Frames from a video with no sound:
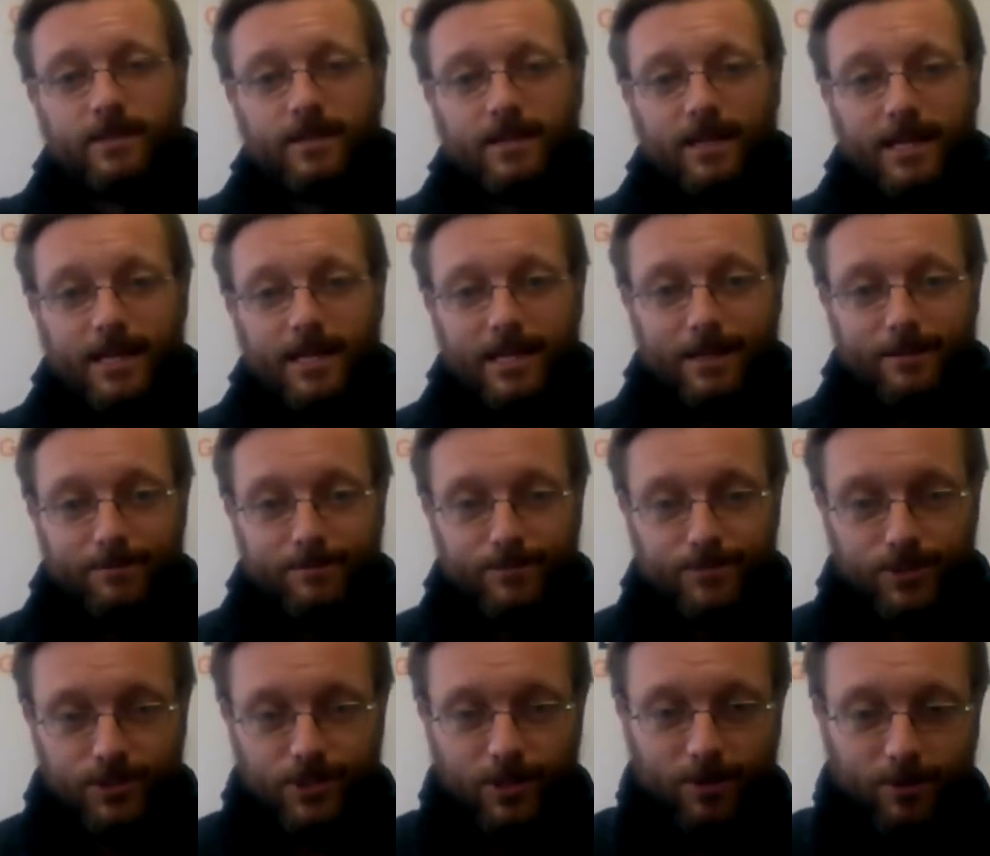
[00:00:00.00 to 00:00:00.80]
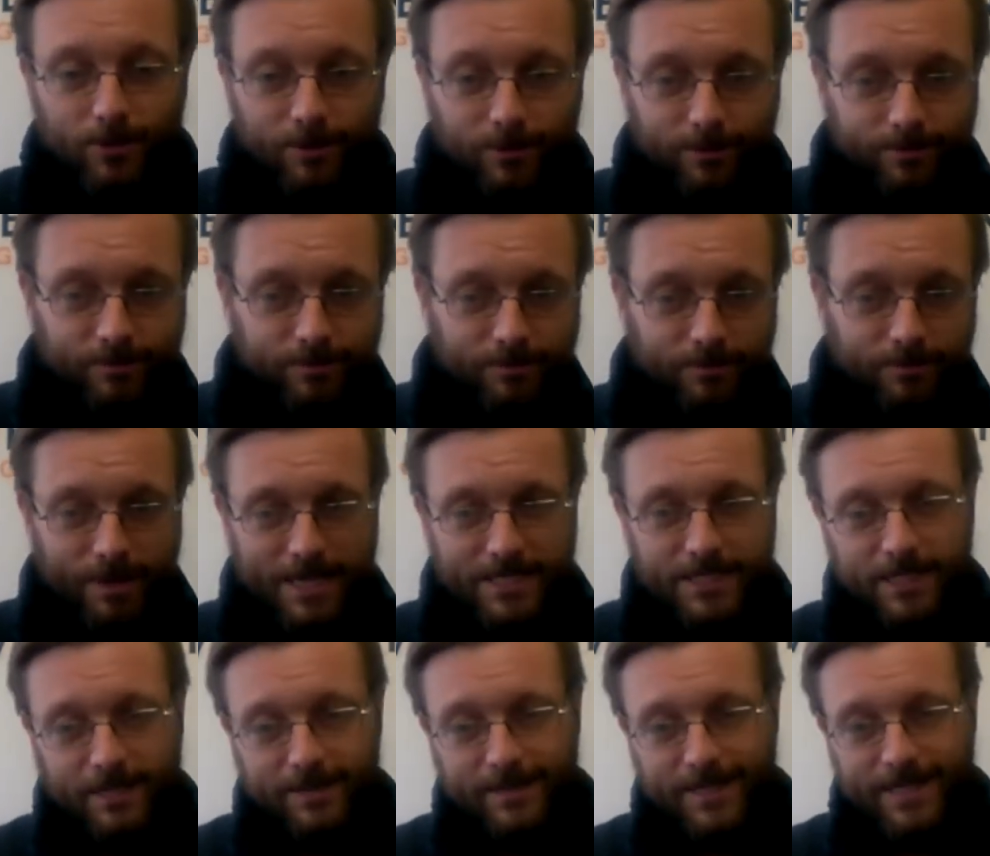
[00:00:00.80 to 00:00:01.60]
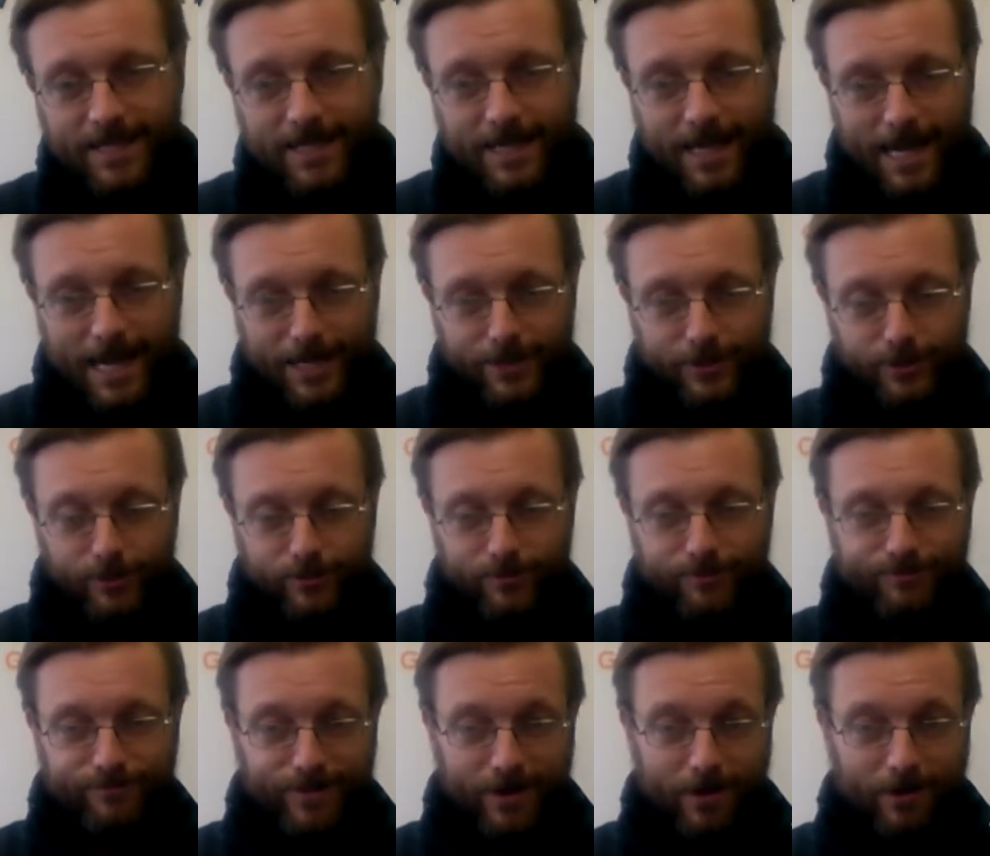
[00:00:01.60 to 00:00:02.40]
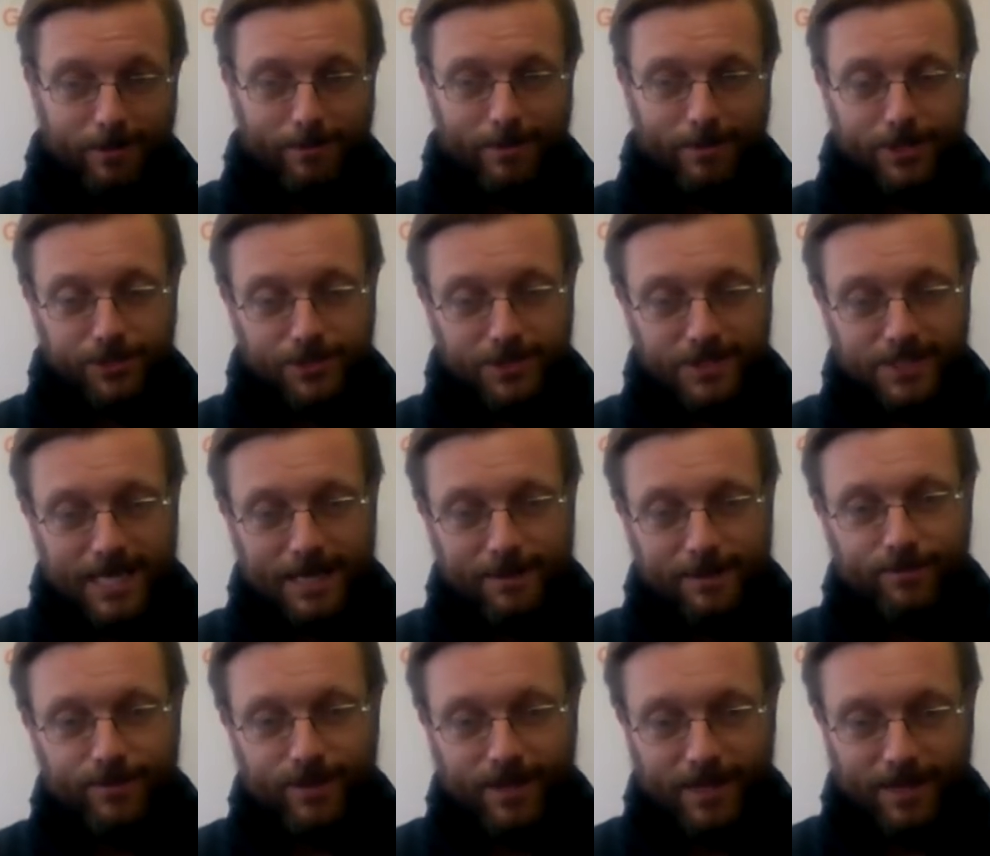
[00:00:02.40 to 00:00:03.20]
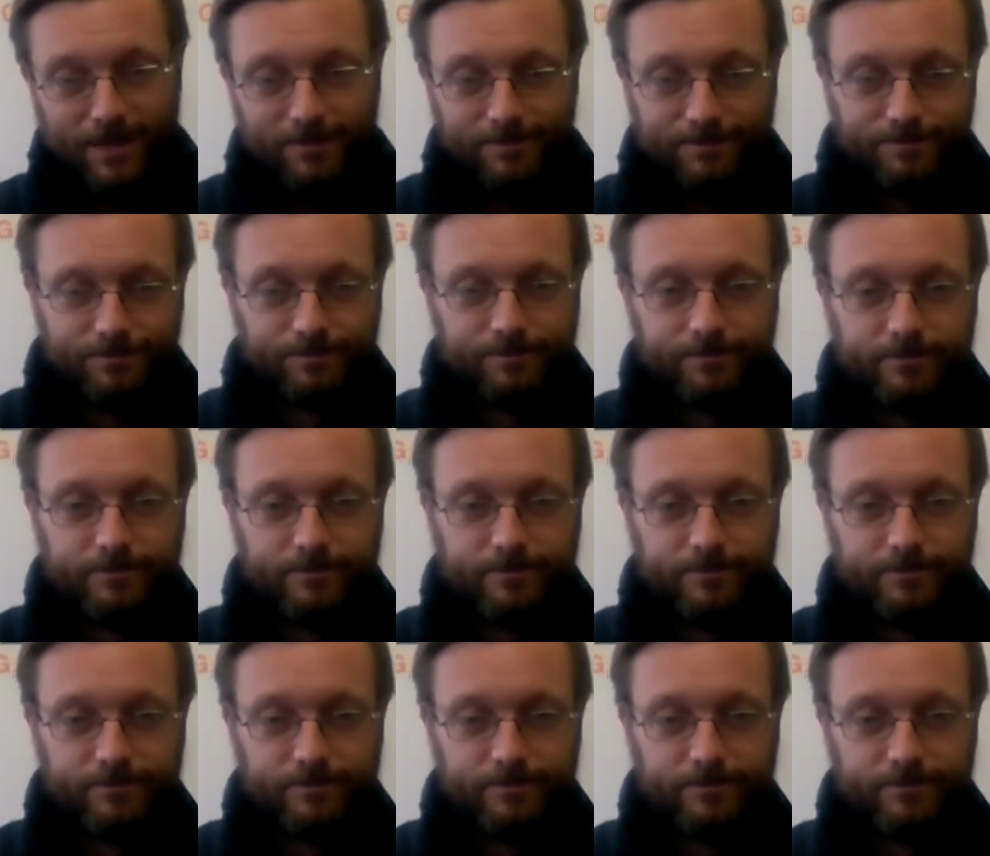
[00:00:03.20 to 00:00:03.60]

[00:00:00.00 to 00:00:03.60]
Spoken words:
Right. So basically, I do very much the same thing.